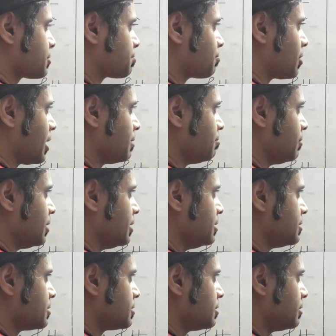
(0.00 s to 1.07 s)
prime
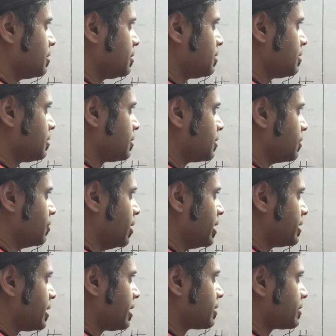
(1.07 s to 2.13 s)
is
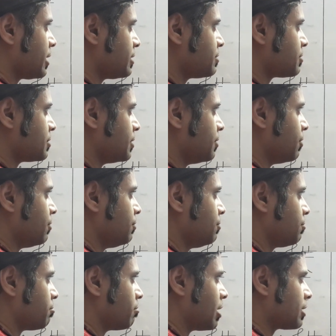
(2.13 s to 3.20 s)
greater than 0
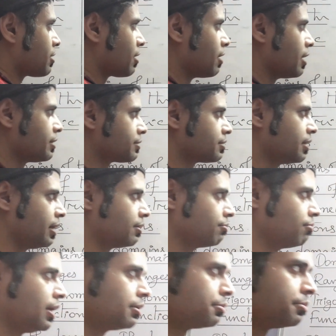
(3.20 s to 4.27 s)
but less
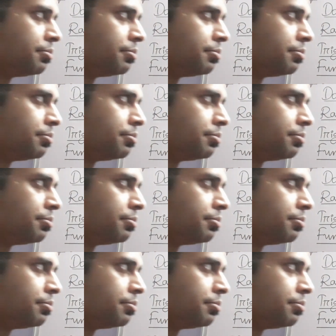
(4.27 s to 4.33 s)
than 1.